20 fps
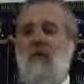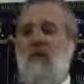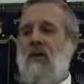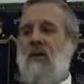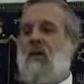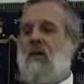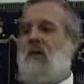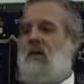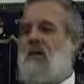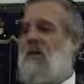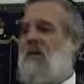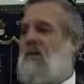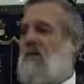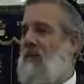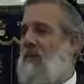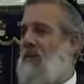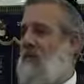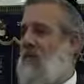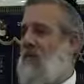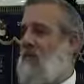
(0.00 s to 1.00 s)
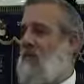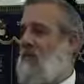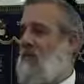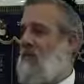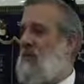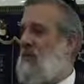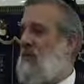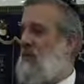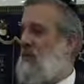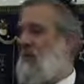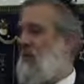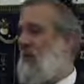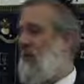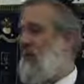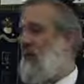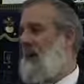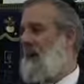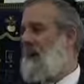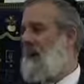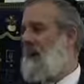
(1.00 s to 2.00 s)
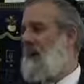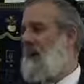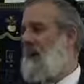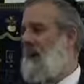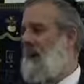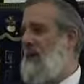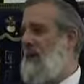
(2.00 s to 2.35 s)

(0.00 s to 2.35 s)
in trying to figure out what you can do to help.